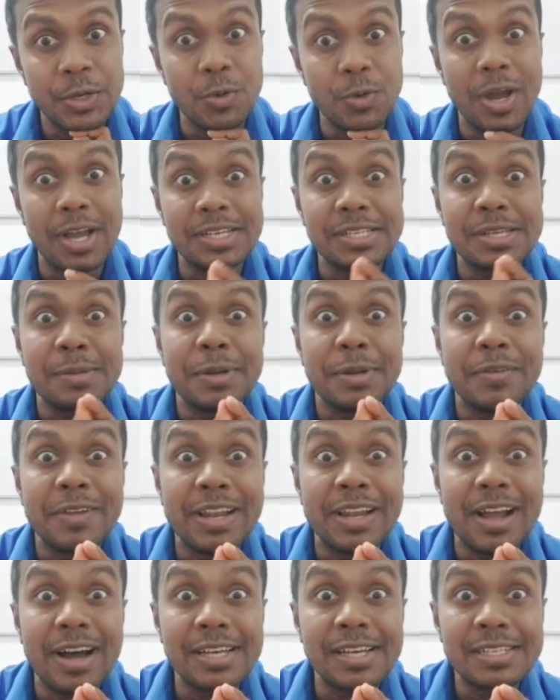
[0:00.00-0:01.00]
your examiner
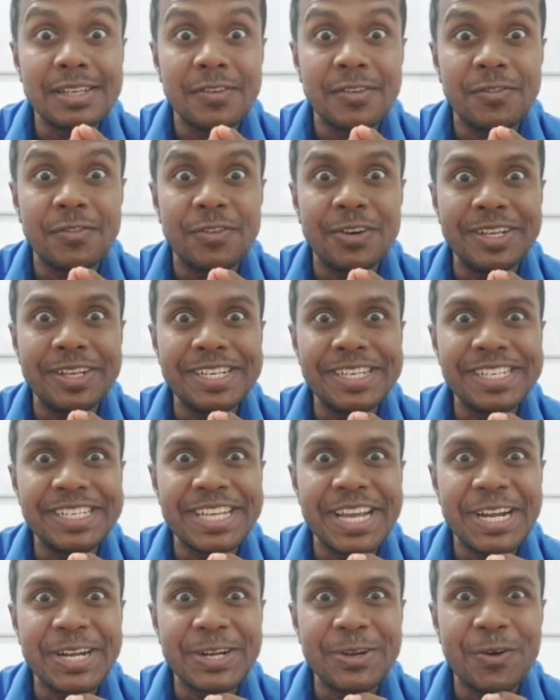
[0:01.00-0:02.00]
will ask further
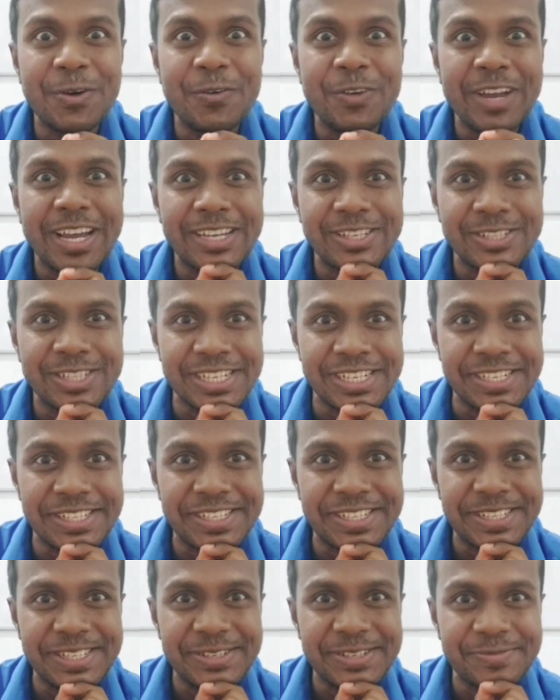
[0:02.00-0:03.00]
set of
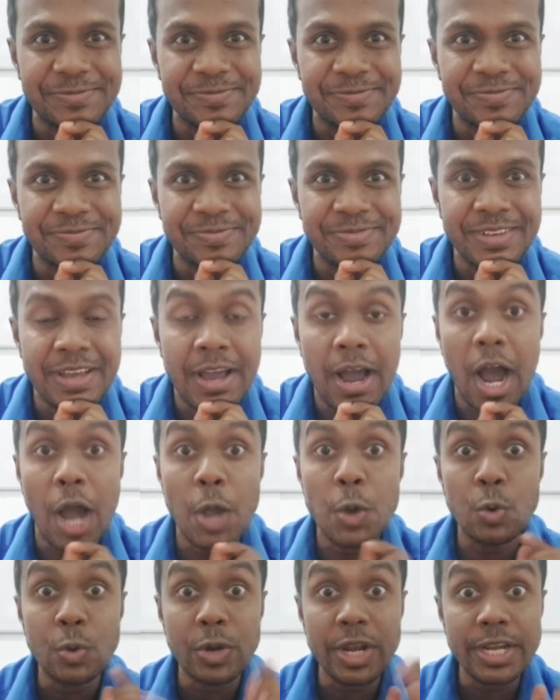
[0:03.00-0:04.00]
questions.
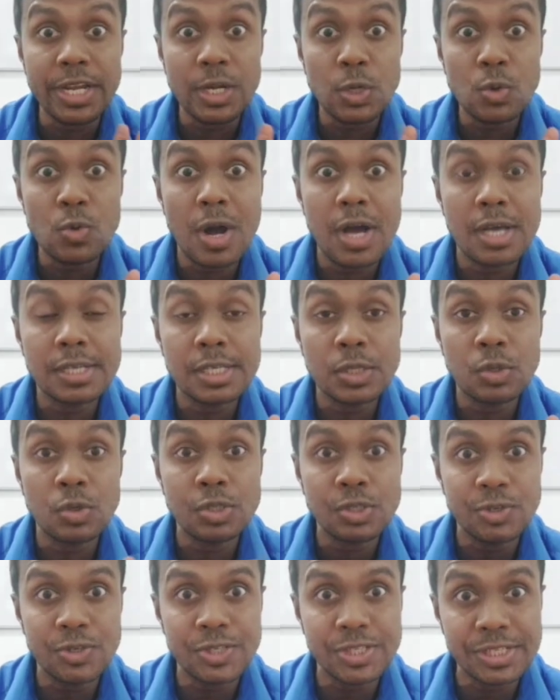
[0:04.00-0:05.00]
Are you ready to answer those